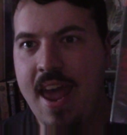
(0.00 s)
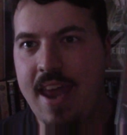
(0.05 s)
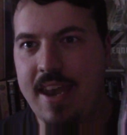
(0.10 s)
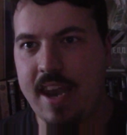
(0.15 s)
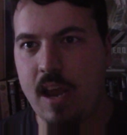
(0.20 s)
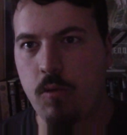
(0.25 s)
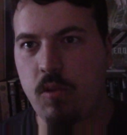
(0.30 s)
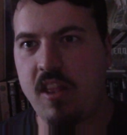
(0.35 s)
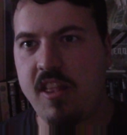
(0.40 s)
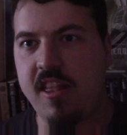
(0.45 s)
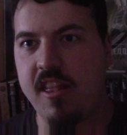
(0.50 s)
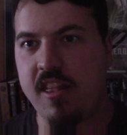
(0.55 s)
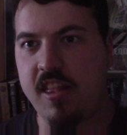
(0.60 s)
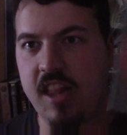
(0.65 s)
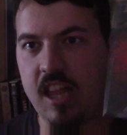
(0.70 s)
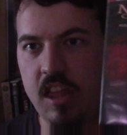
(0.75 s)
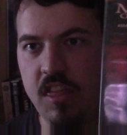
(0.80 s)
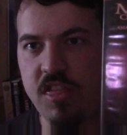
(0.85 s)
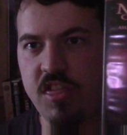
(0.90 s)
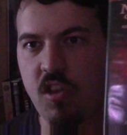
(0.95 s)
Now, this is
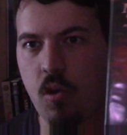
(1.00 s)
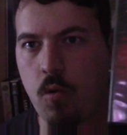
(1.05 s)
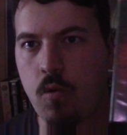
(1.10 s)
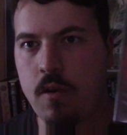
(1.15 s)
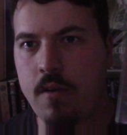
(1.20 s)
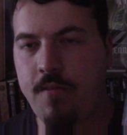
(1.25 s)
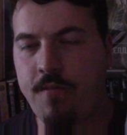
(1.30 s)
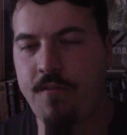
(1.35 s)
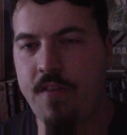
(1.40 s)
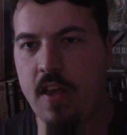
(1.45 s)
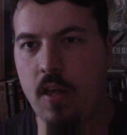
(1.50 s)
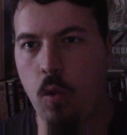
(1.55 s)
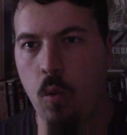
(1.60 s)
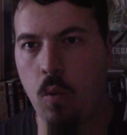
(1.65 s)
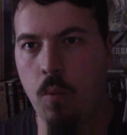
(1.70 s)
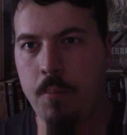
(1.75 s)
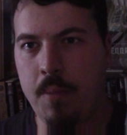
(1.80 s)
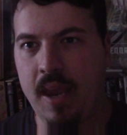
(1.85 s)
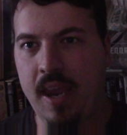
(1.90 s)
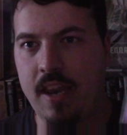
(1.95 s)
the third
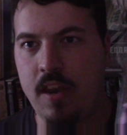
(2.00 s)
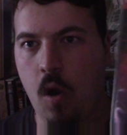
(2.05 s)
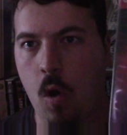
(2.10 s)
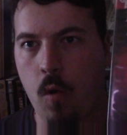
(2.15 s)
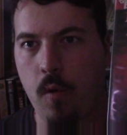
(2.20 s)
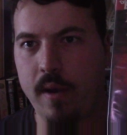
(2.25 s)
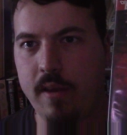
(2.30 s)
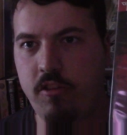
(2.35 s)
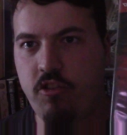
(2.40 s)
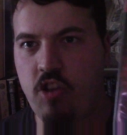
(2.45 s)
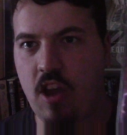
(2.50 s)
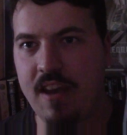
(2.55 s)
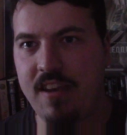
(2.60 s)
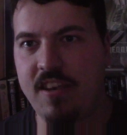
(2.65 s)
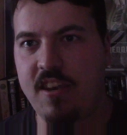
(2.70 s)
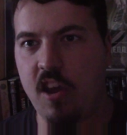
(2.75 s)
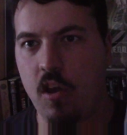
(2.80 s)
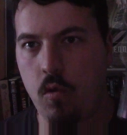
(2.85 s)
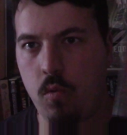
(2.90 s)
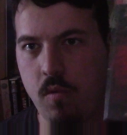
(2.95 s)
film in
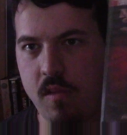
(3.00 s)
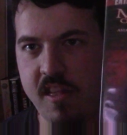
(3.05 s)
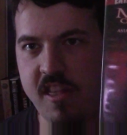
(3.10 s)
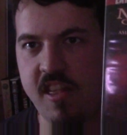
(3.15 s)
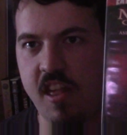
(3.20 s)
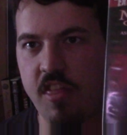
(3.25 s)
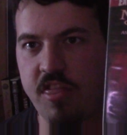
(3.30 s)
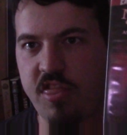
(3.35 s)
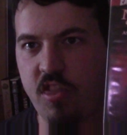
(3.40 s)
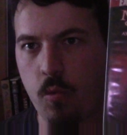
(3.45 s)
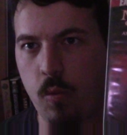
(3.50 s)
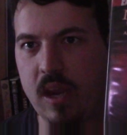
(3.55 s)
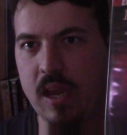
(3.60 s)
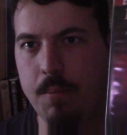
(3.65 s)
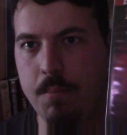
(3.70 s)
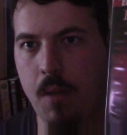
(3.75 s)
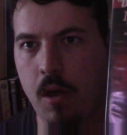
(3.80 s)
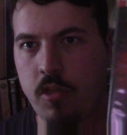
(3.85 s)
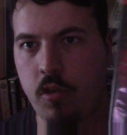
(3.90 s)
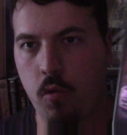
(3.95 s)
Argento's Three
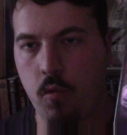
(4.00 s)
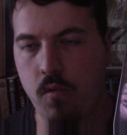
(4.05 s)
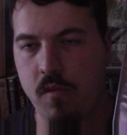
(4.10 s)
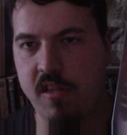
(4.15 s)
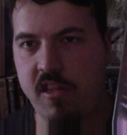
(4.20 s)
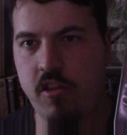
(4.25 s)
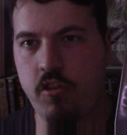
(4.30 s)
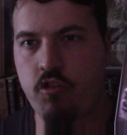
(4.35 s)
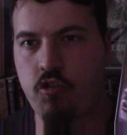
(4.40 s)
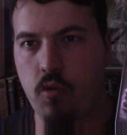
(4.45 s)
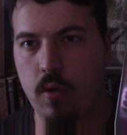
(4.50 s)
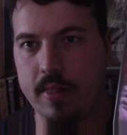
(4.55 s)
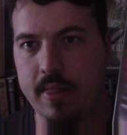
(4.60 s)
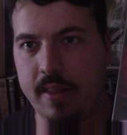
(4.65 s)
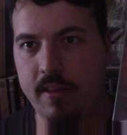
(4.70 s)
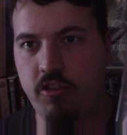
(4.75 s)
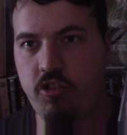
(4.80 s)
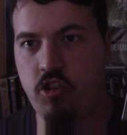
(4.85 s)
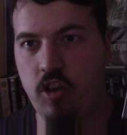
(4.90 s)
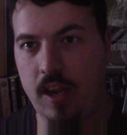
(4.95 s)
Mothers
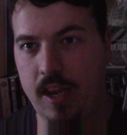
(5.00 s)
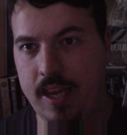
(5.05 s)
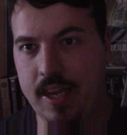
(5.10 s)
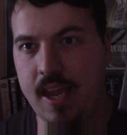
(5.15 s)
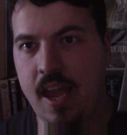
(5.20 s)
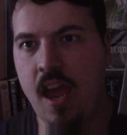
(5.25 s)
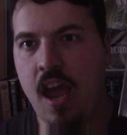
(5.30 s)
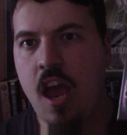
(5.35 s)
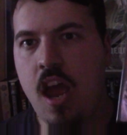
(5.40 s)
trilogy,